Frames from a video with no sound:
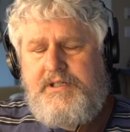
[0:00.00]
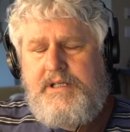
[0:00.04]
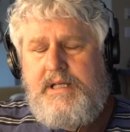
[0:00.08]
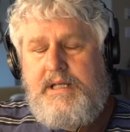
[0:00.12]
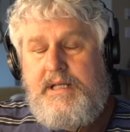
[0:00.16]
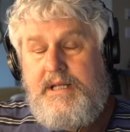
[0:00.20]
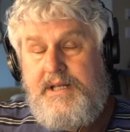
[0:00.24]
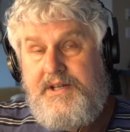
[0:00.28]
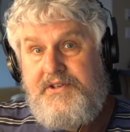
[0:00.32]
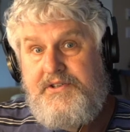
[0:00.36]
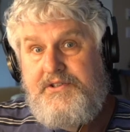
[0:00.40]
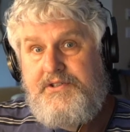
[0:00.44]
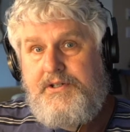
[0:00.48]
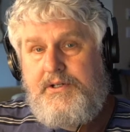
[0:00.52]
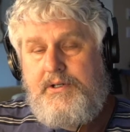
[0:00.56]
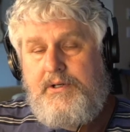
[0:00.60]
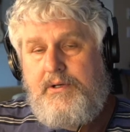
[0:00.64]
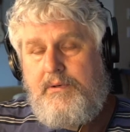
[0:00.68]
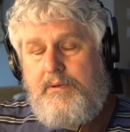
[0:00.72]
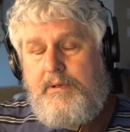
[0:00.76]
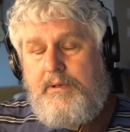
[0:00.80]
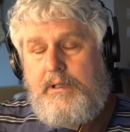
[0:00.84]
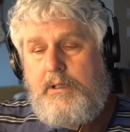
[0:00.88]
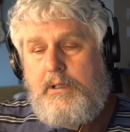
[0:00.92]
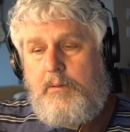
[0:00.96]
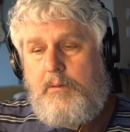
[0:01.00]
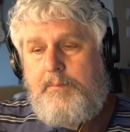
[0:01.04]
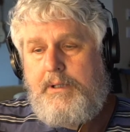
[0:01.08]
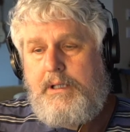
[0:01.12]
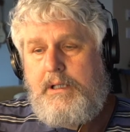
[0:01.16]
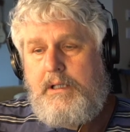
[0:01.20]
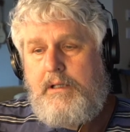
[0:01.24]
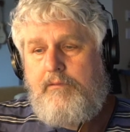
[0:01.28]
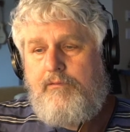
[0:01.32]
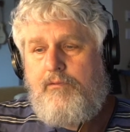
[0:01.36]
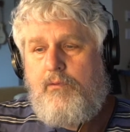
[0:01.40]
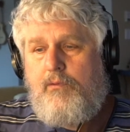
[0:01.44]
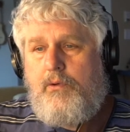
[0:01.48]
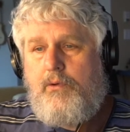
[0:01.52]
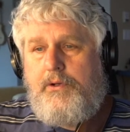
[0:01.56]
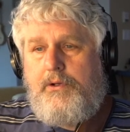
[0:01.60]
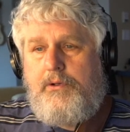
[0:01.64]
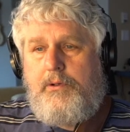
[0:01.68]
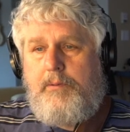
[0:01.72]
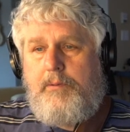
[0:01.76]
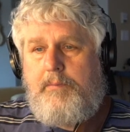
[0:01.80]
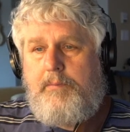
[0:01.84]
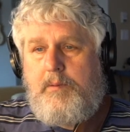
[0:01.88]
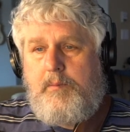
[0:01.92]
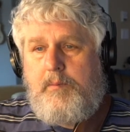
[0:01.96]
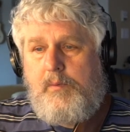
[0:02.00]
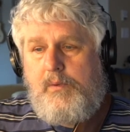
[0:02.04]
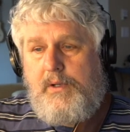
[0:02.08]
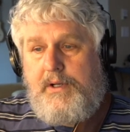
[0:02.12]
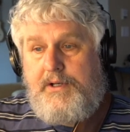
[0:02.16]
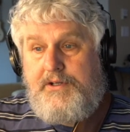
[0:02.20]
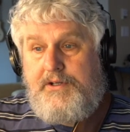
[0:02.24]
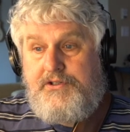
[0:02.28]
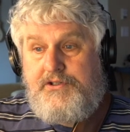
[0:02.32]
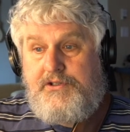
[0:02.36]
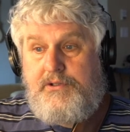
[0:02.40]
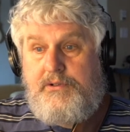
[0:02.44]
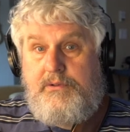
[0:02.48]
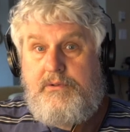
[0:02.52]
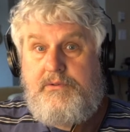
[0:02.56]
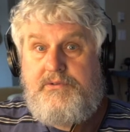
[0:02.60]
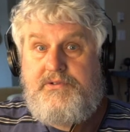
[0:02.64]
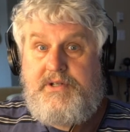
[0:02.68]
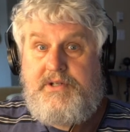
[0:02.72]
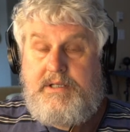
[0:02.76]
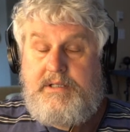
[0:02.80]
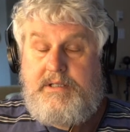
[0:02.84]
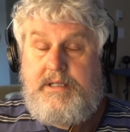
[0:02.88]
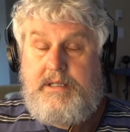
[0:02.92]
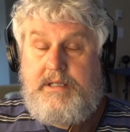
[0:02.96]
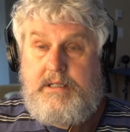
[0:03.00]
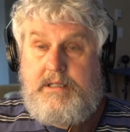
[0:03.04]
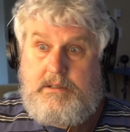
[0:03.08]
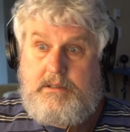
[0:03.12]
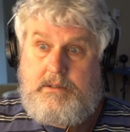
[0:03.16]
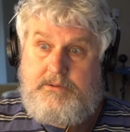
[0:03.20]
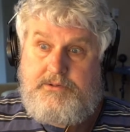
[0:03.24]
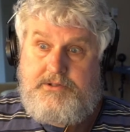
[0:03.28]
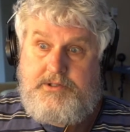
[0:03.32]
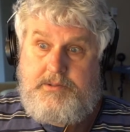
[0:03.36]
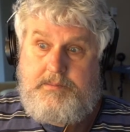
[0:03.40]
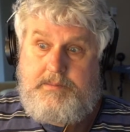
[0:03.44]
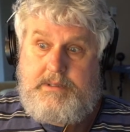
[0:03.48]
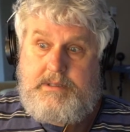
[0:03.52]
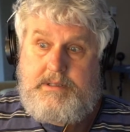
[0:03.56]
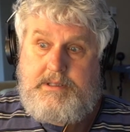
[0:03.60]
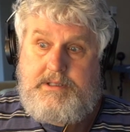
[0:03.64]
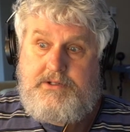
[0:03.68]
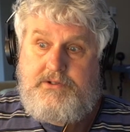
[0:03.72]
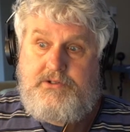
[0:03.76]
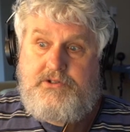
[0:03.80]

the easier it'll be for you to memorize tunes and then ultimately